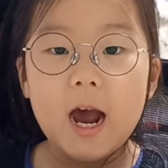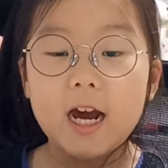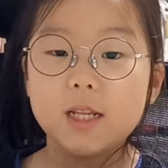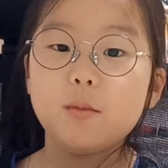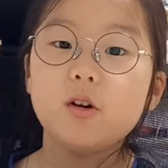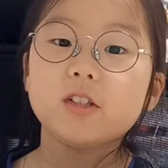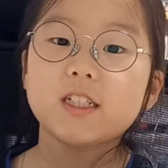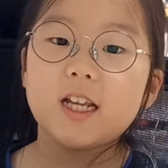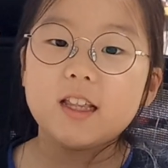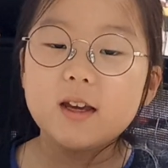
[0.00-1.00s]
Animals
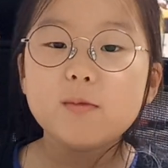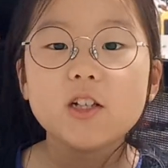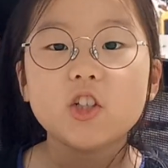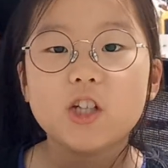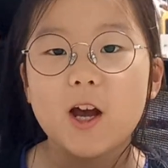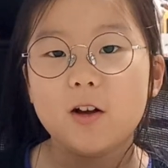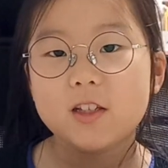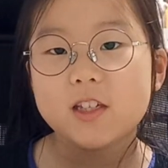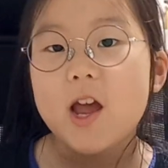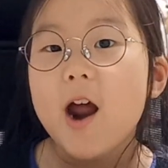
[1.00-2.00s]
that live in
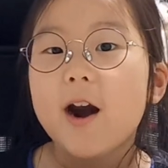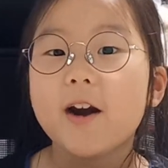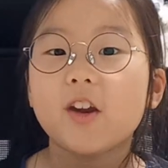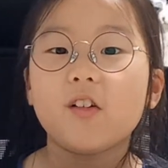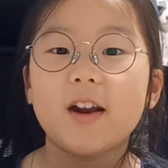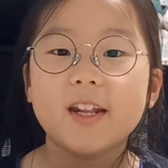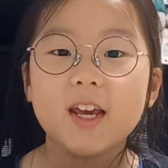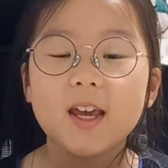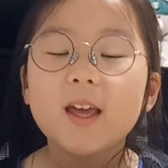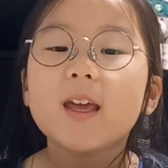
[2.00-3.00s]
shells. Are you ready?